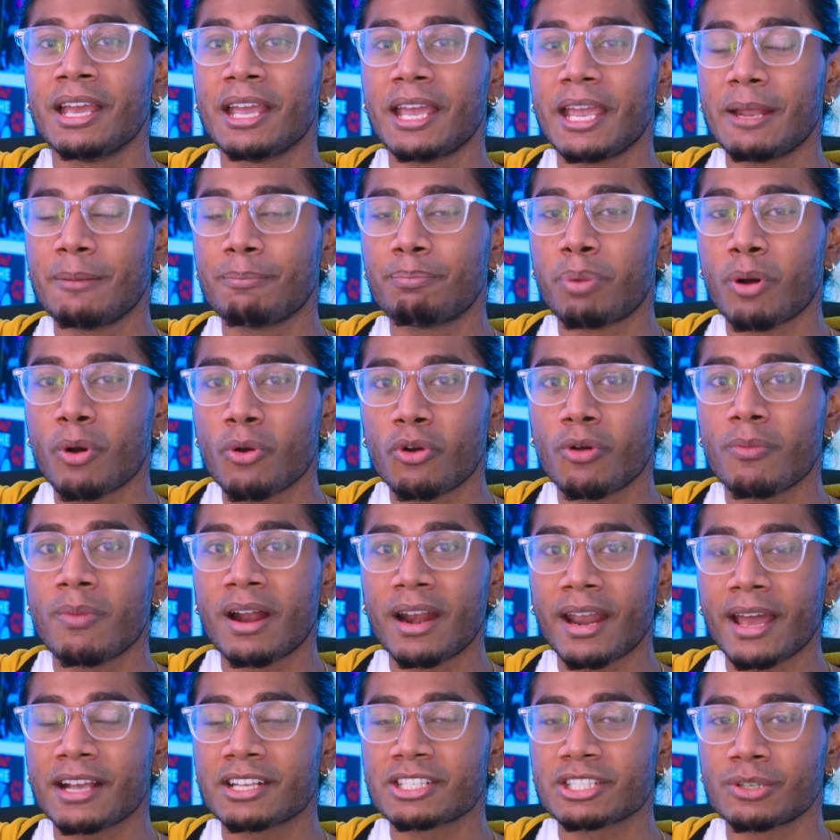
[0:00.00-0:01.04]
in
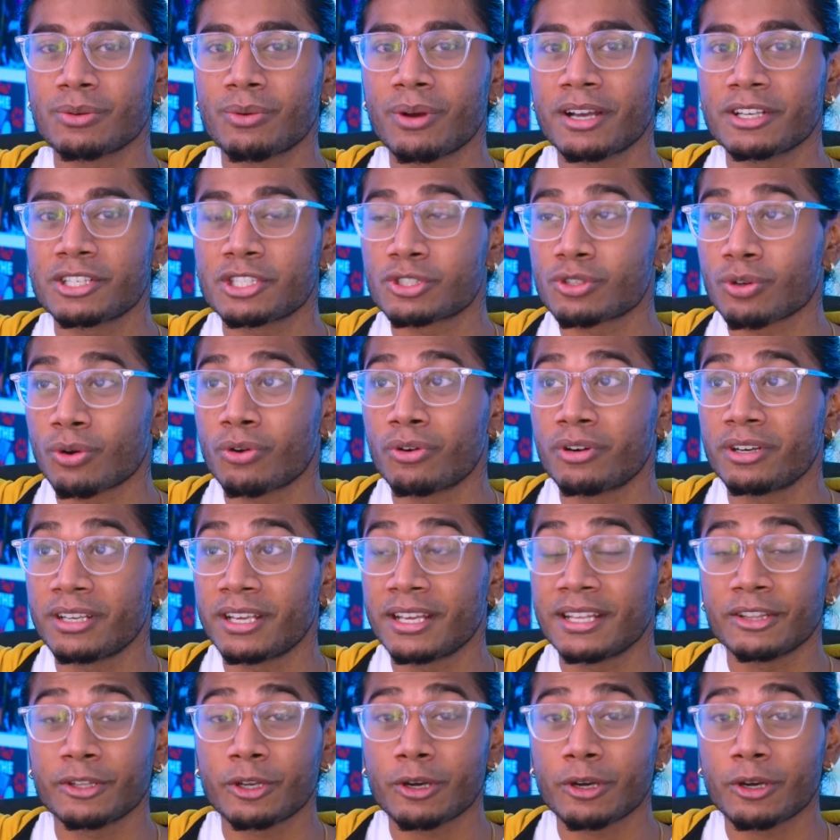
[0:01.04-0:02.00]
Pokemon X and Y story in